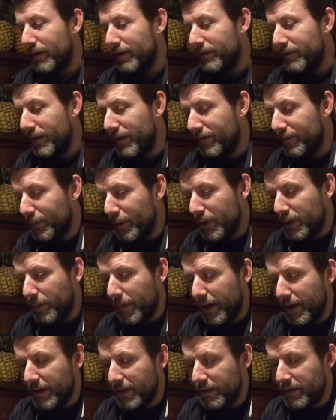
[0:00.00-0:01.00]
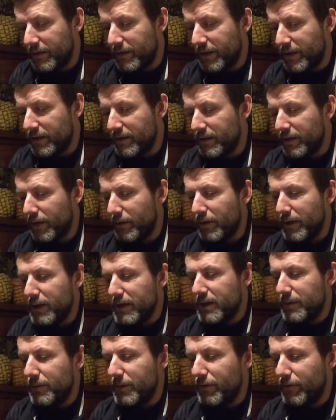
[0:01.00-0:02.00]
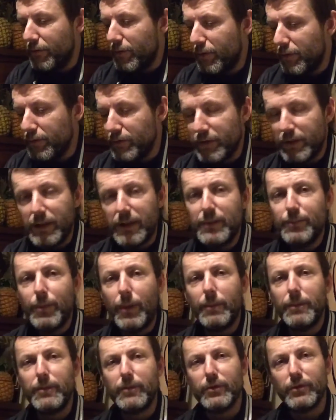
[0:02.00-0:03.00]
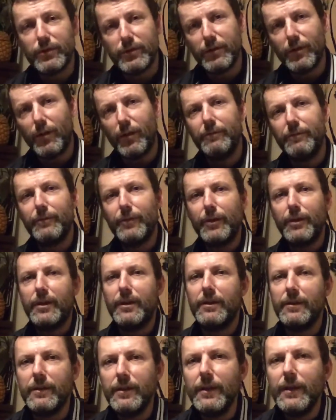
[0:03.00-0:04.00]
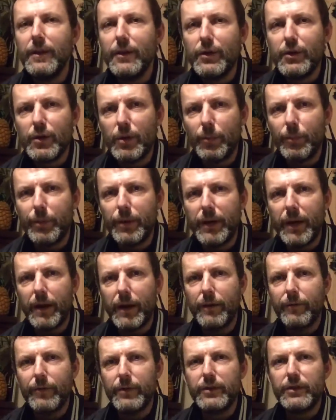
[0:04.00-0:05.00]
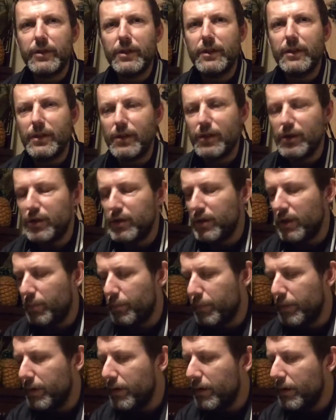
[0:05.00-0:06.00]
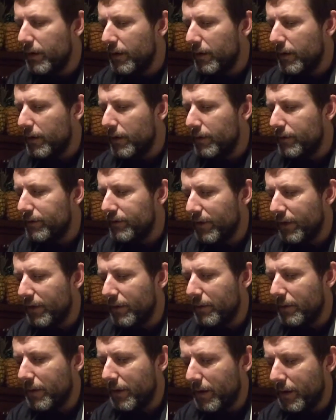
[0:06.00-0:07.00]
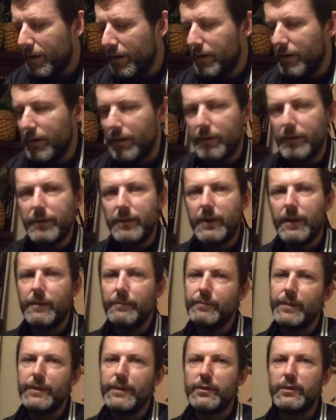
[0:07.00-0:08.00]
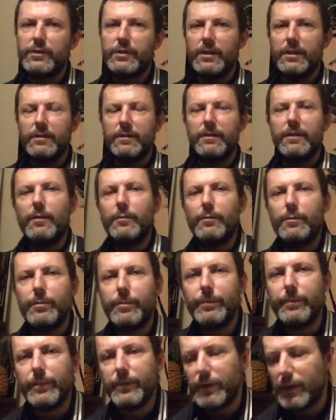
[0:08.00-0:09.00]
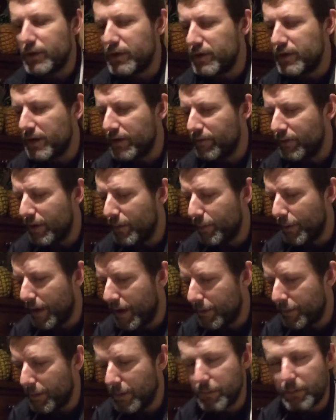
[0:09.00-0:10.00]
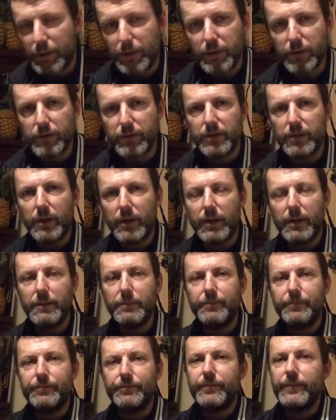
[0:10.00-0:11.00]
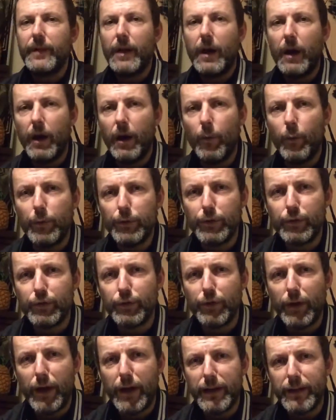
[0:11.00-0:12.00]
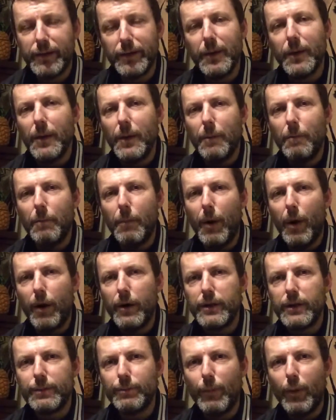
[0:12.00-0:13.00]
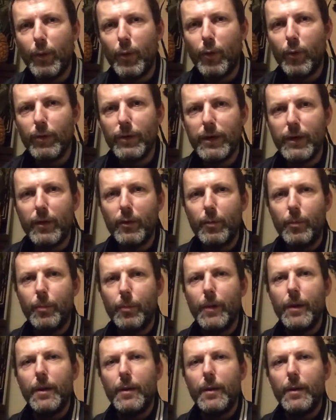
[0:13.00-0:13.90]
and of money making things. They don't need to be royals, and he's probably just like fucking jumping out of a sinking ship. So as I said, I don't necessarily blame him, because I wouldn't trade my small little